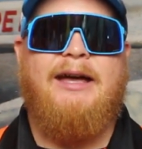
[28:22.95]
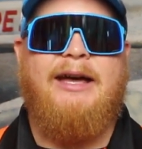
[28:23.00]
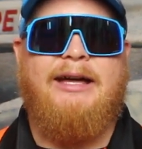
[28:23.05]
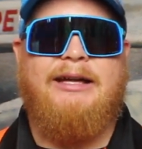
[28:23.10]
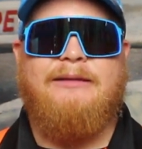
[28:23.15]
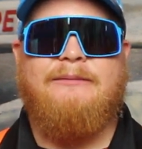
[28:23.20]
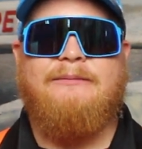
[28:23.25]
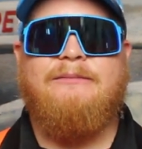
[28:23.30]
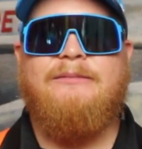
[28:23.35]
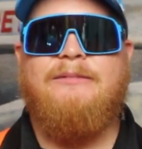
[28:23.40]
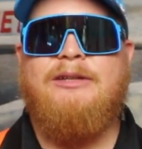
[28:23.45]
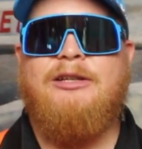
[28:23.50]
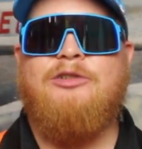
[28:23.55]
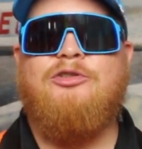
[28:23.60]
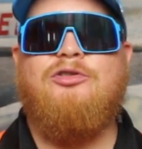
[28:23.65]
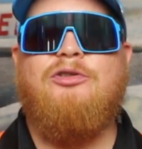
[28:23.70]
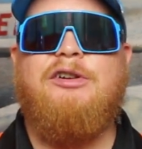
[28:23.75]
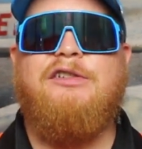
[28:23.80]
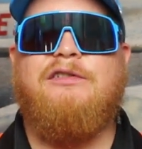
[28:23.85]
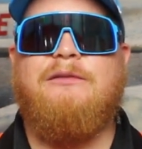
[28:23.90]
Hey,
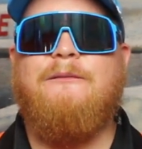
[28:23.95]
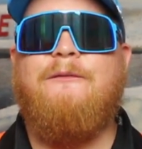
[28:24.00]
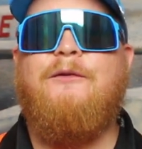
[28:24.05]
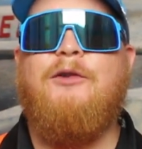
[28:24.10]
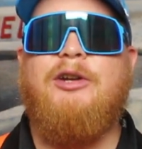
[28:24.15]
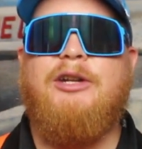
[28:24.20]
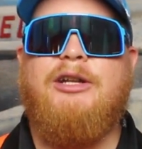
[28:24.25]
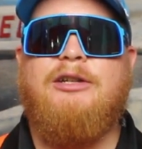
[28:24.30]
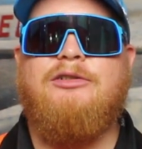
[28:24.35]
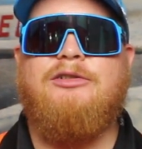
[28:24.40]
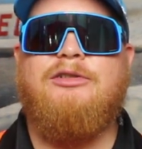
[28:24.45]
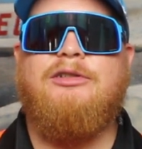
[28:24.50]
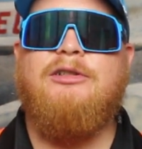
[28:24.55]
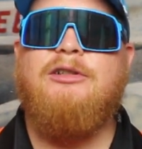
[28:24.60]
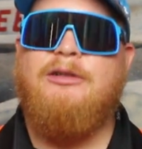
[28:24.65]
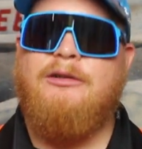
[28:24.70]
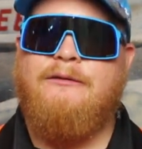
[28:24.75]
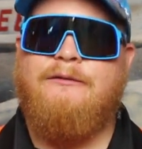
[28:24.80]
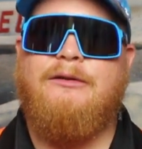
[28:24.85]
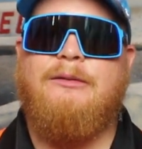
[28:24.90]
enjoy some
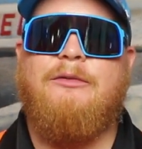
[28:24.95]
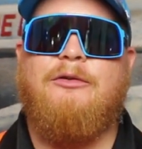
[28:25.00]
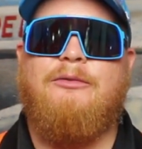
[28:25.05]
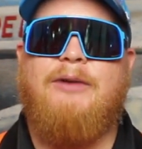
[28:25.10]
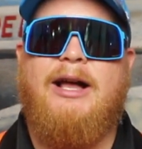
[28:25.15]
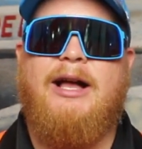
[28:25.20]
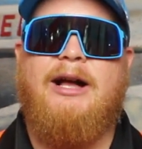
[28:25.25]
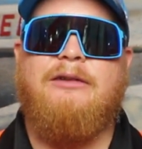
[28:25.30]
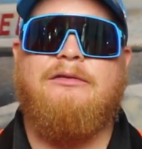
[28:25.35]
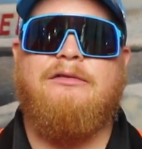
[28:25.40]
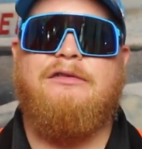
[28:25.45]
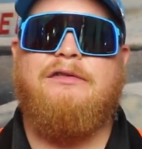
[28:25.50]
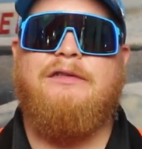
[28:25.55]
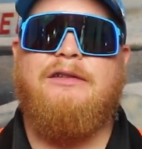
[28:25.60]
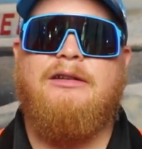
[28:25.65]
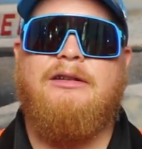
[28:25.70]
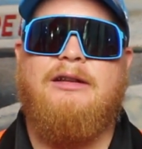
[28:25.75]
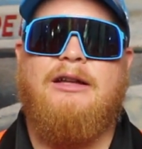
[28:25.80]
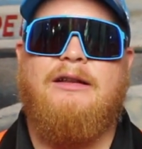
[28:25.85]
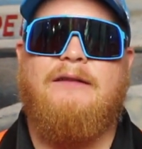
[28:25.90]
footage from the
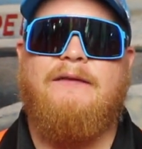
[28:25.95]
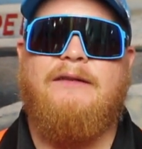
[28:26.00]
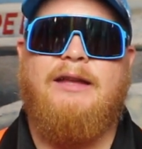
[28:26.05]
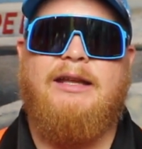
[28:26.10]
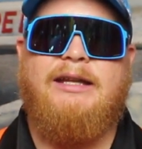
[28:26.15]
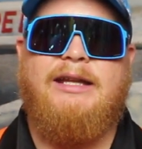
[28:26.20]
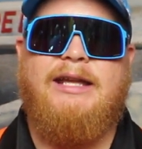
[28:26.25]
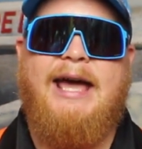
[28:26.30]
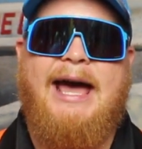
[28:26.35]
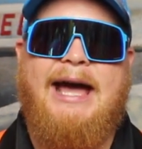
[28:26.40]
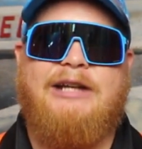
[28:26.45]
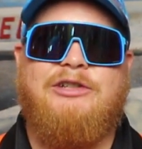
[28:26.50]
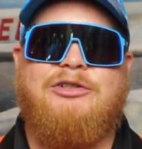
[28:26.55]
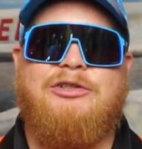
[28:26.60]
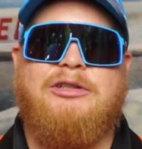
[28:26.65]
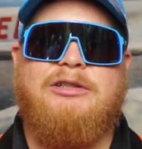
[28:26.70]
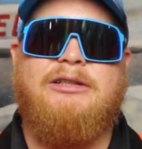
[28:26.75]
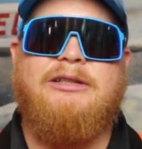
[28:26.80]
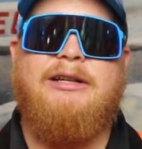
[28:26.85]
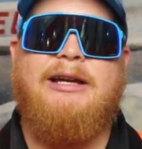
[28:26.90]
rounds and the
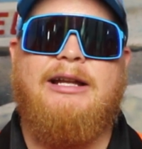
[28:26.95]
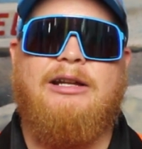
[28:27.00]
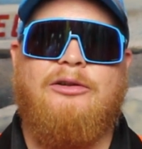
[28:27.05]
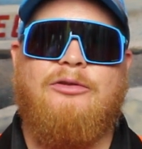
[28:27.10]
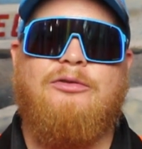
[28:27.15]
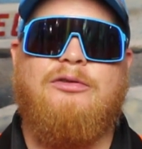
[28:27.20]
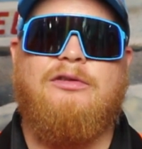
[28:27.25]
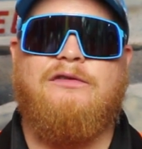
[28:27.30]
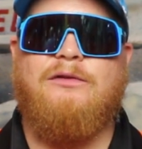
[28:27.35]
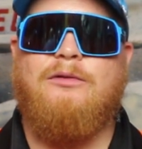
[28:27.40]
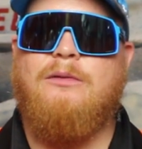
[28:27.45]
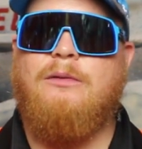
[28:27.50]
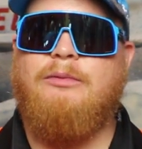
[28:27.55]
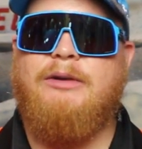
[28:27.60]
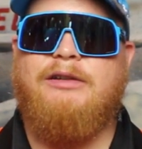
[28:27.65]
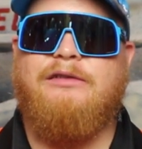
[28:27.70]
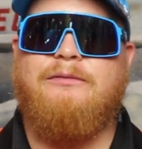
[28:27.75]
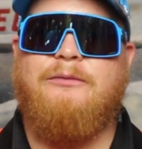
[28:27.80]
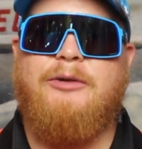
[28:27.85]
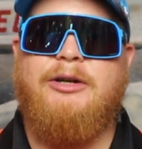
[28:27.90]
action at Lucas Oil
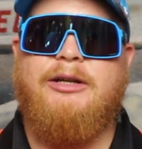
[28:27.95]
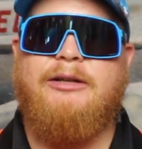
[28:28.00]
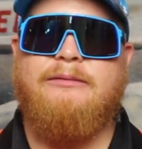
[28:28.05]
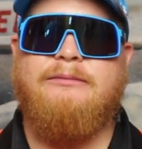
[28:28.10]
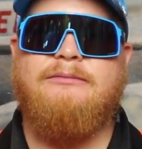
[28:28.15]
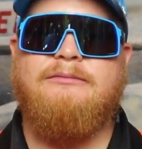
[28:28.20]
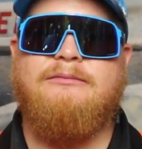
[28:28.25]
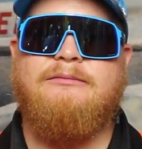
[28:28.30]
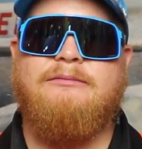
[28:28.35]
Raceway.